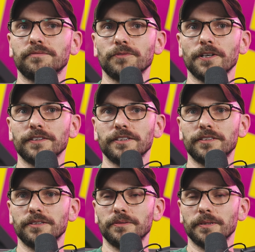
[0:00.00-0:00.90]
rather than
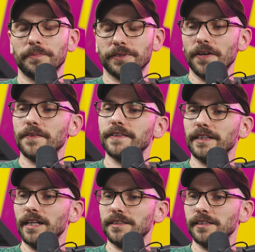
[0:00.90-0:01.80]
do a persona thing,
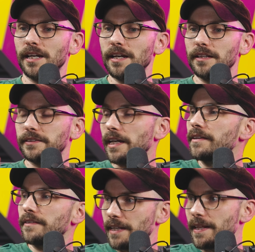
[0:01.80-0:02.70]
let's
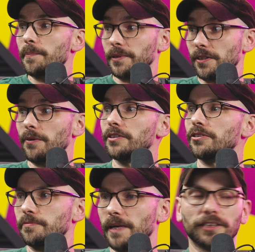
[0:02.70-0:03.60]
say their persona
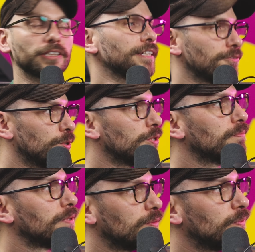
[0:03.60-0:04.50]
does match and there's
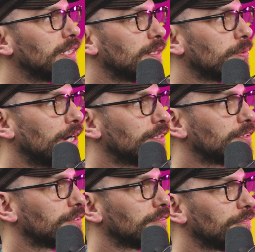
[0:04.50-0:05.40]
room within a
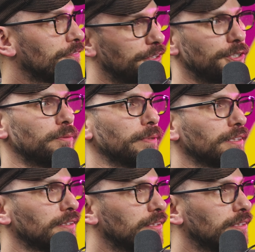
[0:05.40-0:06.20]
brand for humor.